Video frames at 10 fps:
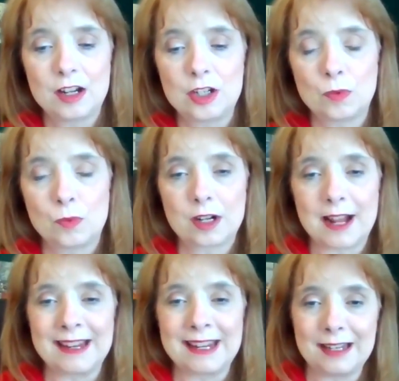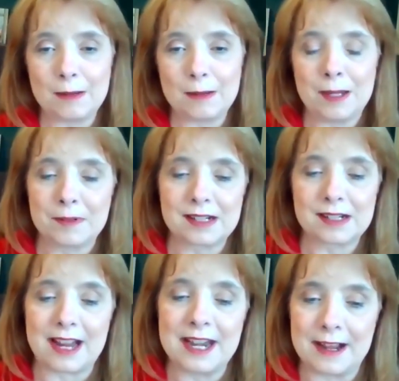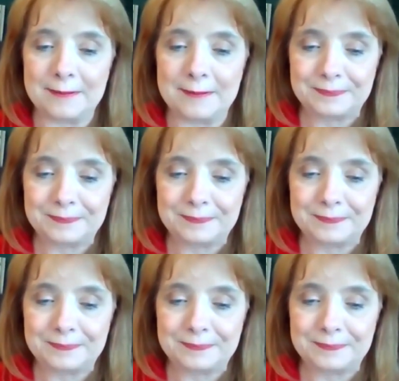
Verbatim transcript: to work on getting people to sign up.